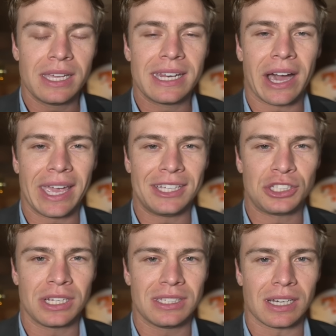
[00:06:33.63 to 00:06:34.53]
Now,
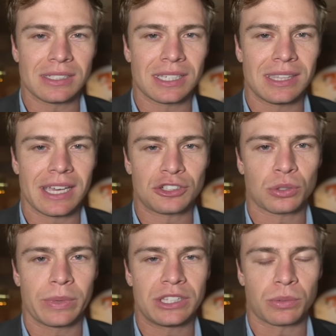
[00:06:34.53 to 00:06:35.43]
Achane does get the
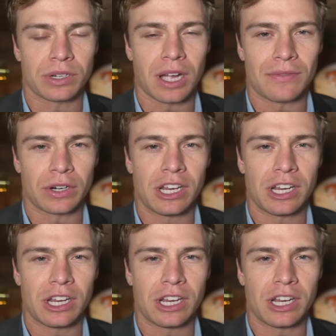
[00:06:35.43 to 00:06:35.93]
extra week to recover